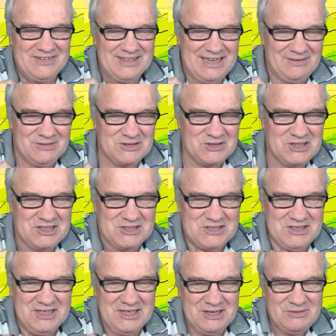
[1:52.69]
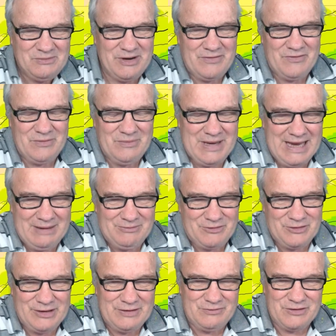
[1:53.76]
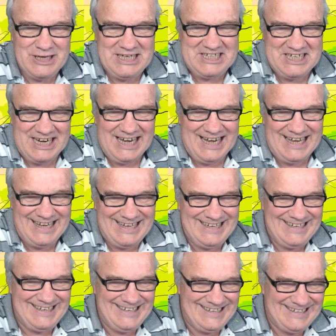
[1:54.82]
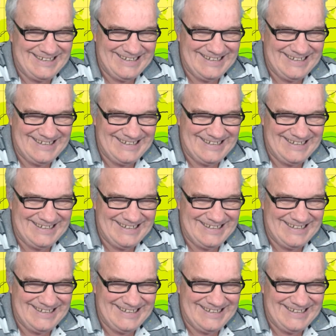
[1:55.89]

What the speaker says: and that was his weather map for every day.